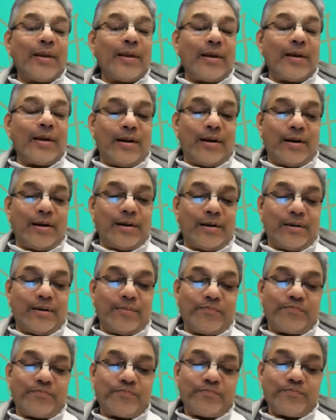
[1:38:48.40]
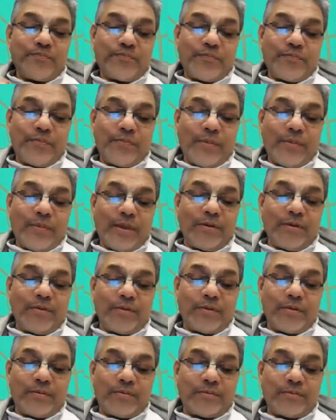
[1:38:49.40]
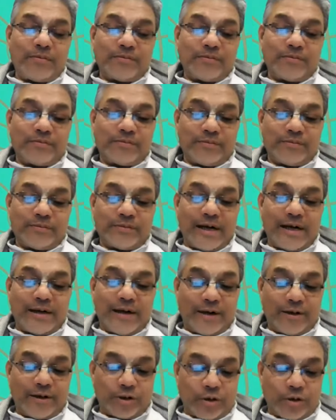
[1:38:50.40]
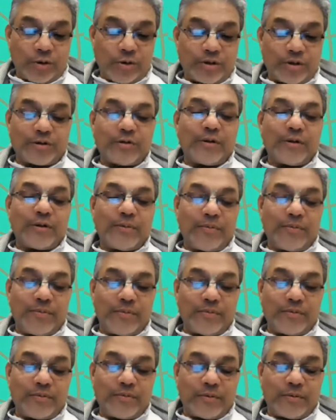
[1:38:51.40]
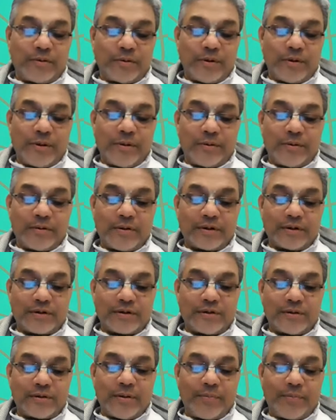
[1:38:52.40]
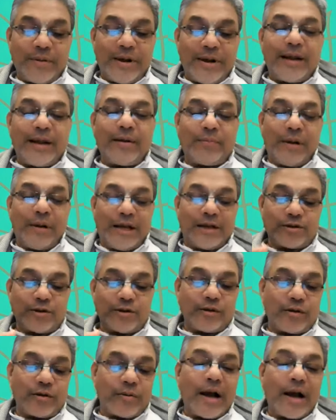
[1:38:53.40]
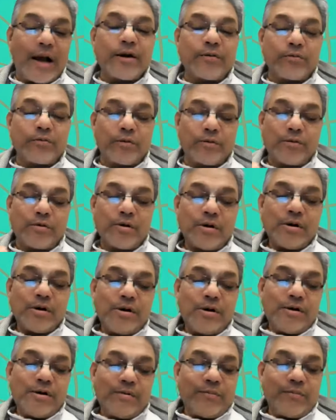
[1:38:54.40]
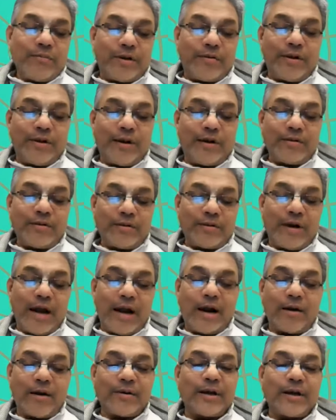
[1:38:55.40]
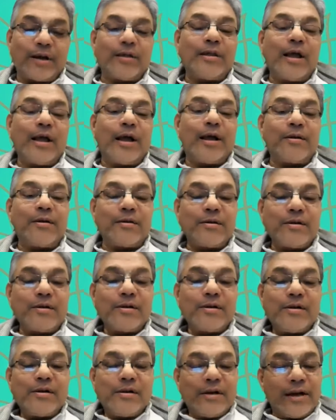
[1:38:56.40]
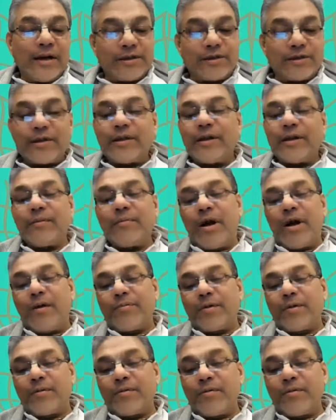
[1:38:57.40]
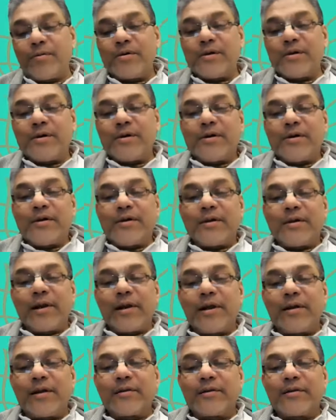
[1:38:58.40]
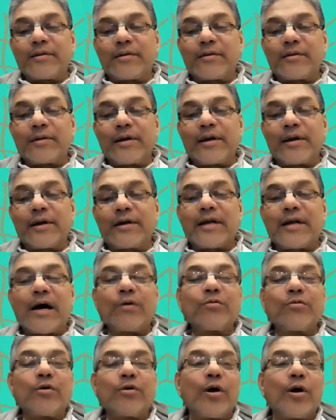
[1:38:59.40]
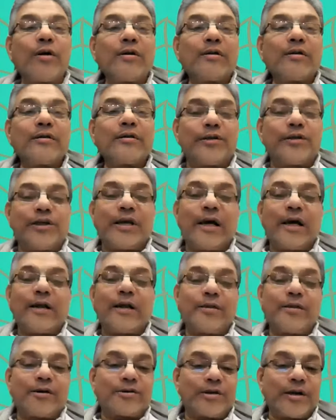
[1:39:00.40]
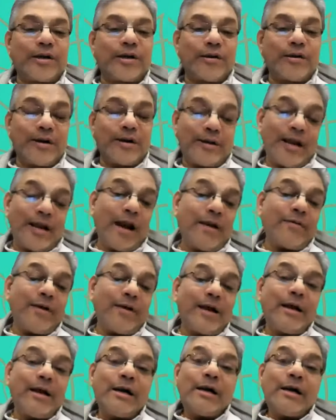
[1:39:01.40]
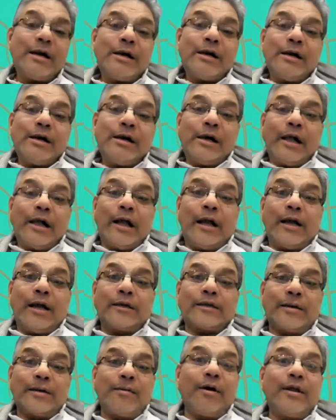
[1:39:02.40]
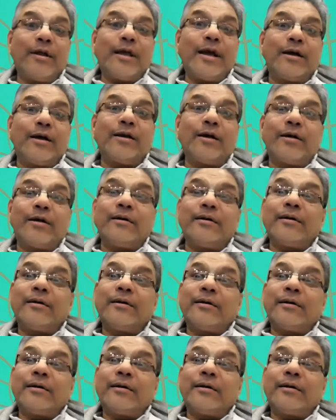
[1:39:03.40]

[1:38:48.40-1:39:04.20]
um, uh, that, that is close to the to the, this the meeting place or the rendezvous between Rai Ramanan and and Chaitanya Mahaprabhu uh, in a town called Jiyad Narsinga. And that way, some of the other,